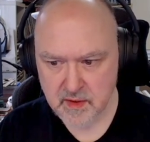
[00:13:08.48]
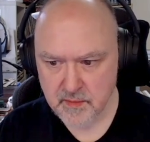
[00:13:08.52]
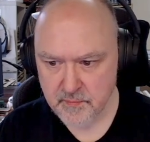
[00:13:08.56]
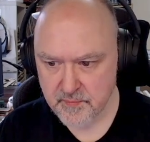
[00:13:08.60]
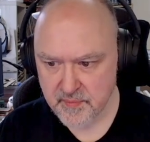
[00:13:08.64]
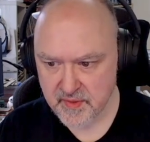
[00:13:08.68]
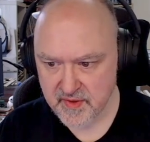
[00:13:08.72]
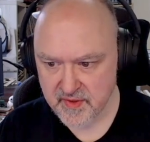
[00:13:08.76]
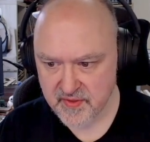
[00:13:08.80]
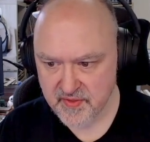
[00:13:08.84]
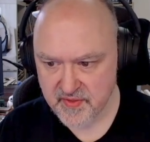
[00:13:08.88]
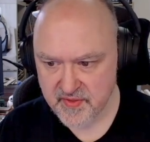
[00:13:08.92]

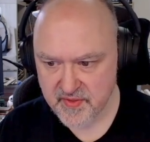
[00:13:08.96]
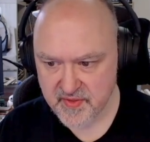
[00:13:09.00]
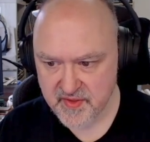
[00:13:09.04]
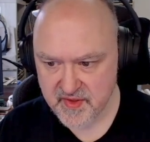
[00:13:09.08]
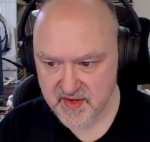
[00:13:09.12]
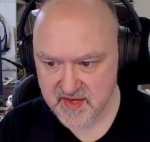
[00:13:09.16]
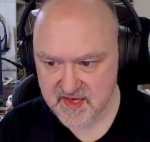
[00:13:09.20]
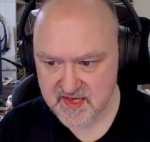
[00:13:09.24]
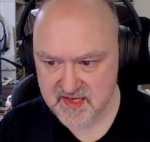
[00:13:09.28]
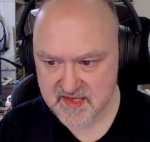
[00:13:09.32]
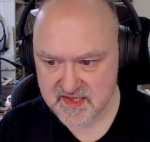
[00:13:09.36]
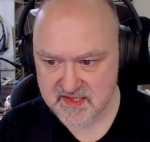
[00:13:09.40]
But
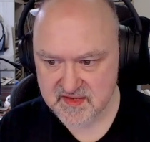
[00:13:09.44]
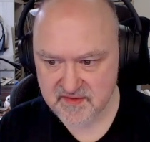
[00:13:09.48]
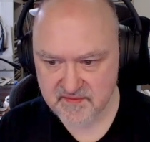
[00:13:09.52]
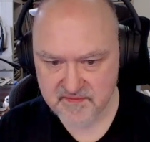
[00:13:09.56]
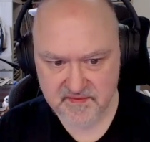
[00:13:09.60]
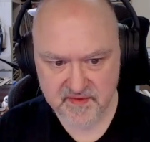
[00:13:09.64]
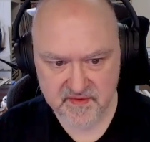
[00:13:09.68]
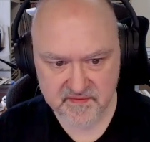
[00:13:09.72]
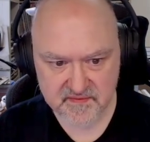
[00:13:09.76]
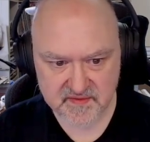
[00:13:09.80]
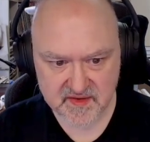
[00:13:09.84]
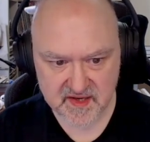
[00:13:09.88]
these
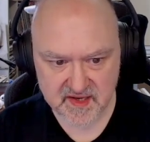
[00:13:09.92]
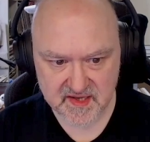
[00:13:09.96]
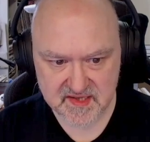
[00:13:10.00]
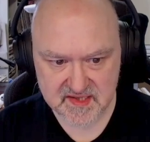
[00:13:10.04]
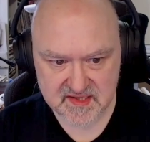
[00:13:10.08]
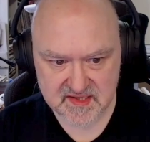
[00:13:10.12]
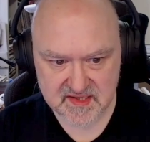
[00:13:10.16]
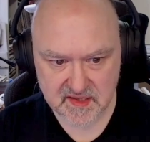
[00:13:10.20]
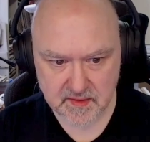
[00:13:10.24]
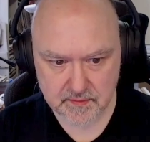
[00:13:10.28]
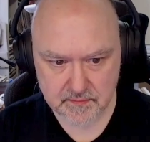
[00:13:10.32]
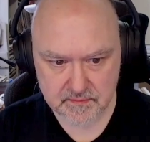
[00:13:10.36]

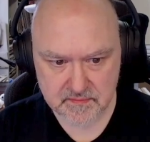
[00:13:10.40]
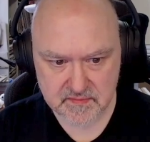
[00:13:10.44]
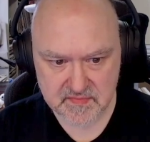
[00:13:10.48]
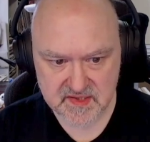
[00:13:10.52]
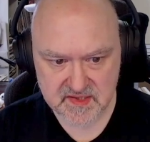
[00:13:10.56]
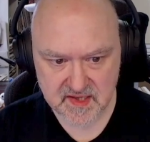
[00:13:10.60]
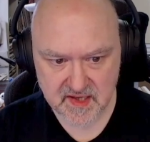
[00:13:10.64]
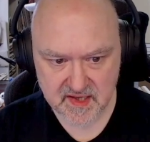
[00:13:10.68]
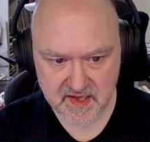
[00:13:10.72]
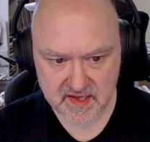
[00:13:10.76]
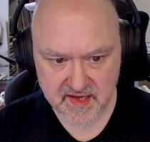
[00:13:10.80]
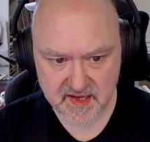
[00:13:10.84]
15
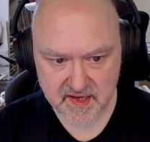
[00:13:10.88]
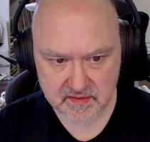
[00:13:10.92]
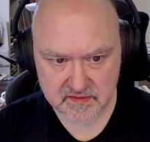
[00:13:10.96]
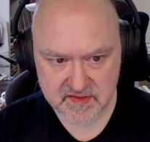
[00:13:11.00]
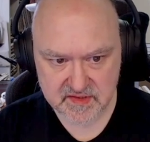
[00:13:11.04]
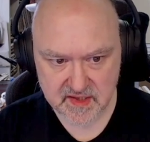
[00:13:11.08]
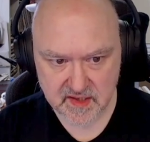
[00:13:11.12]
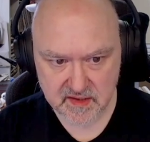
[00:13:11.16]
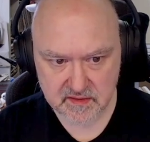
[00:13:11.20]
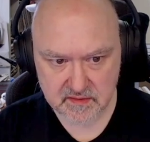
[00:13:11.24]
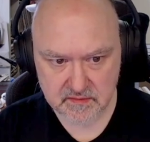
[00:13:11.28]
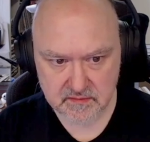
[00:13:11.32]
sums are now
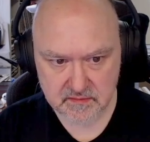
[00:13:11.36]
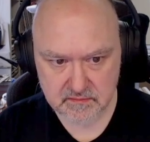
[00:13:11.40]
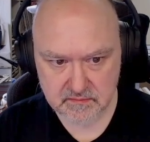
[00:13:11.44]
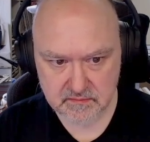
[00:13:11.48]
done.